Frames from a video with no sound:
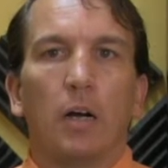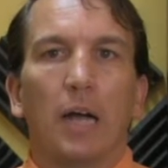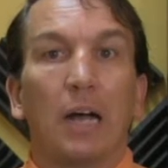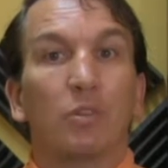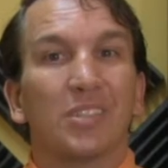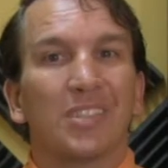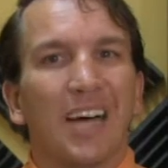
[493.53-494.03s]

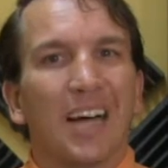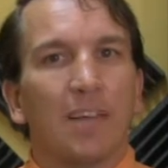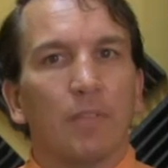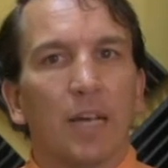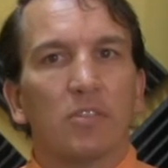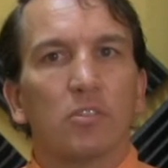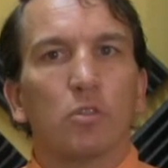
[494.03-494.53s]
outside of
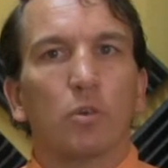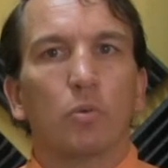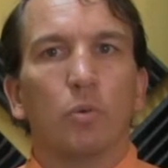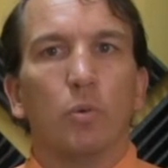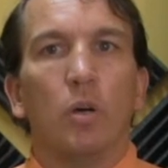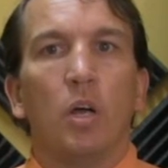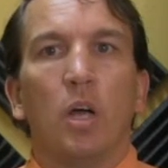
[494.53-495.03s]
that
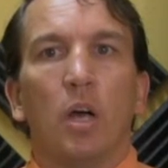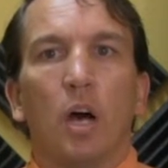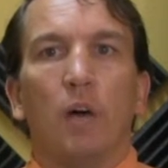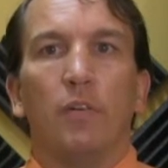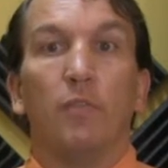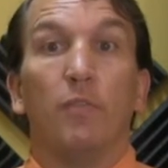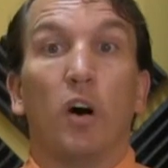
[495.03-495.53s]
circle
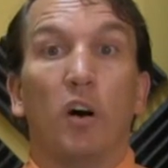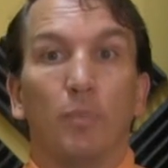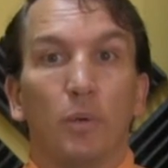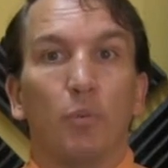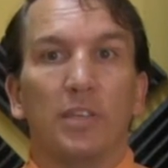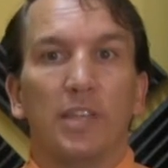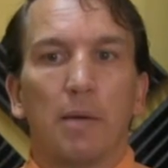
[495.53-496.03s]
of
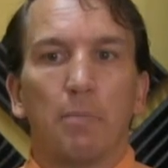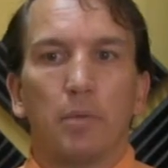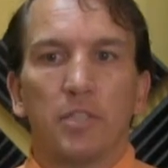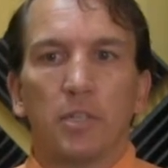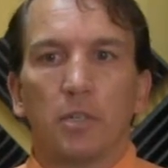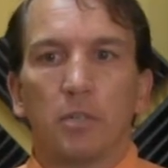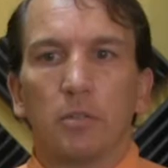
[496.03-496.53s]
involvement with that
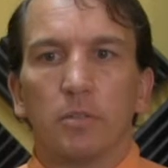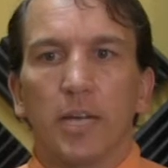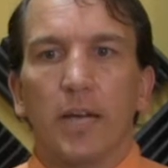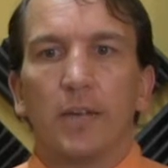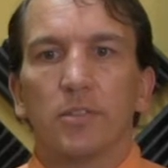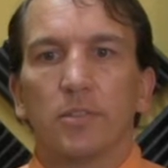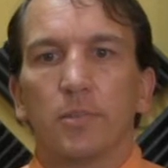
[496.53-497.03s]
particular
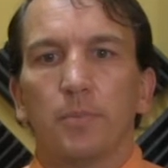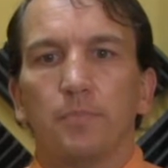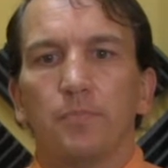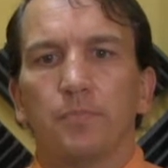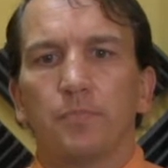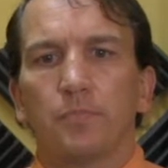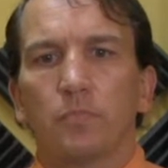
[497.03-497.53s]
task.
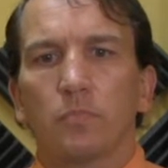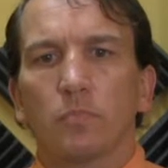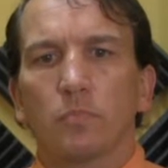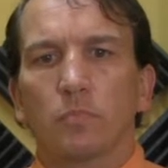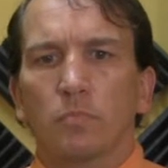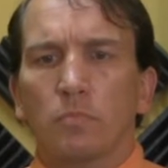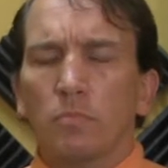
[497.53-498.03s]

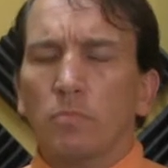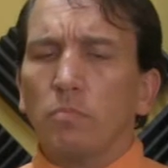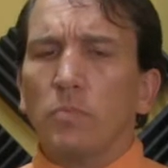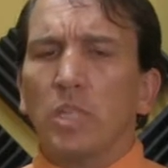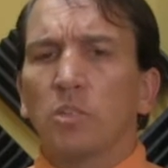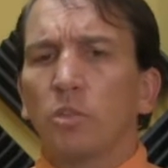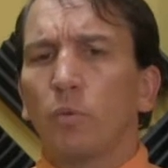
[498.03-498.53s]

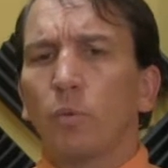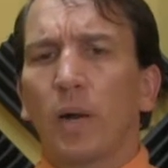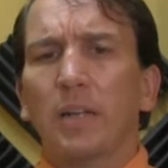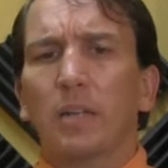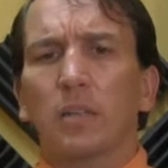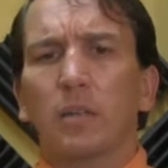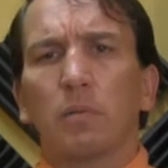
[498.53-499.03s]
So
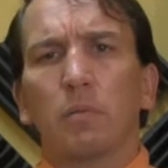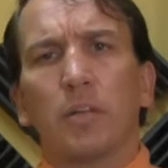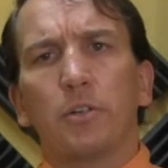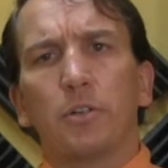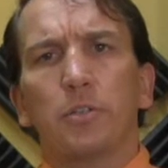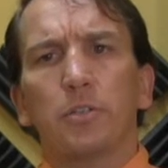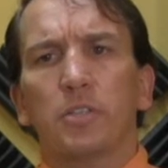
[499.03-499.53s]
write a
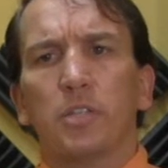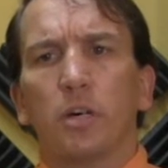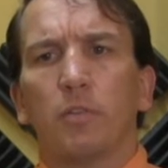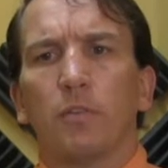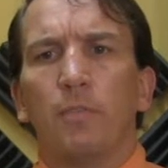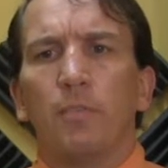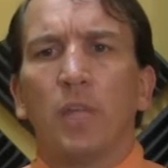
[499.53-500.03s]
letter to
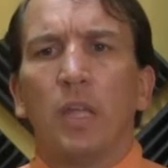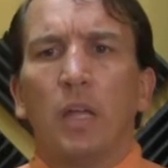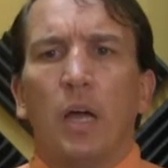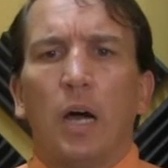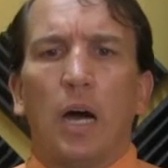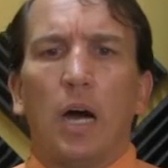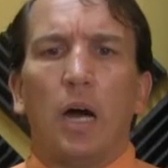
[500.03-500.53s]
yourself,
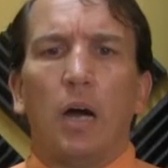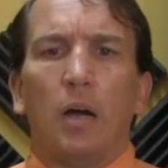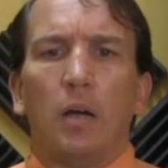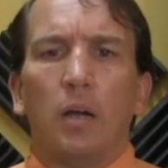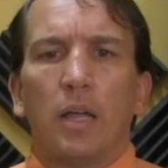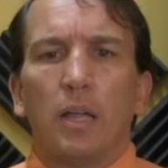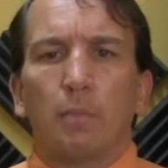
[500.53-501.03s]

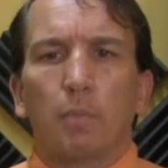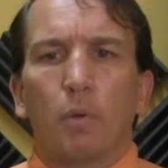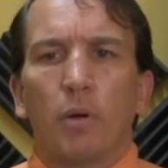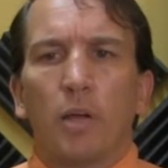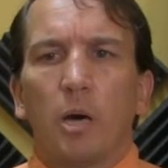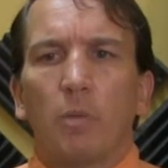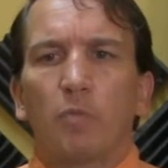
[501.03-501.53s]

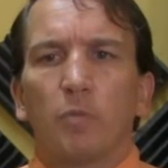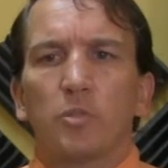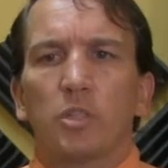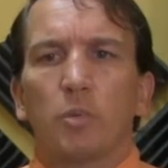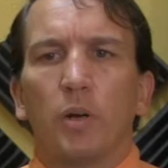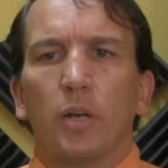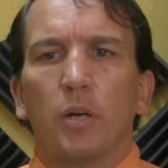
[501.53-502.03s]
employ help from
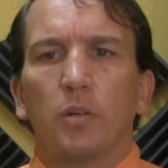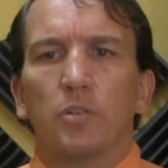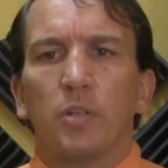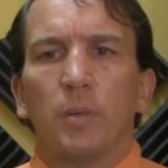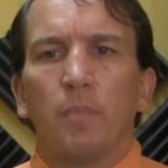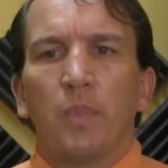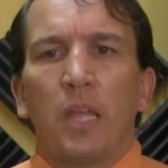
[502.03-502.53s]
someone
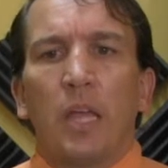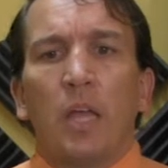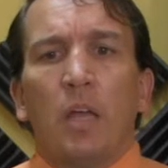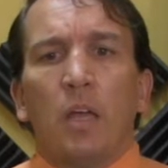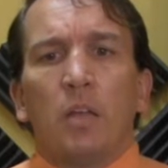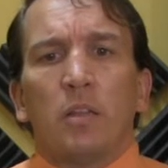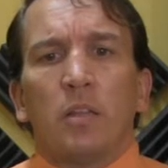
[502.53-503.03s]
else.
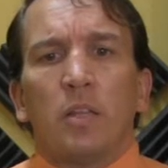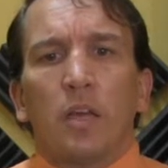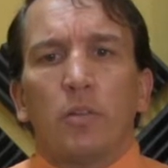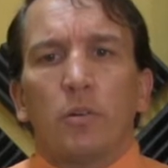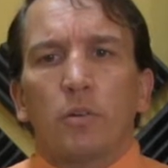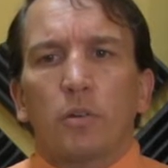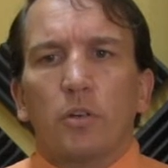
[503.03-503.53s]
The
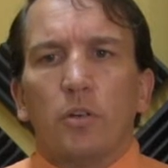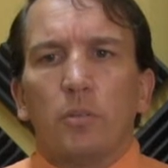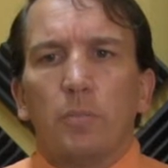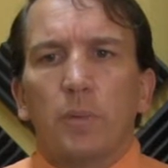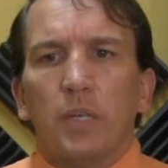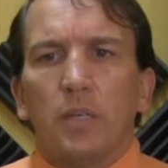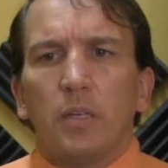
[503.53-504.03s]
other could
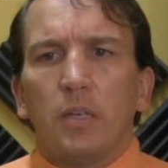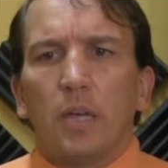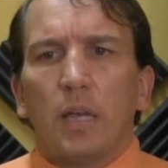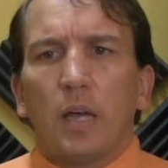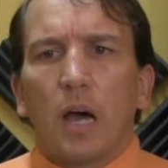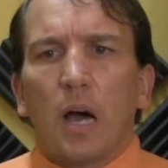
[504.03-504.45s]
be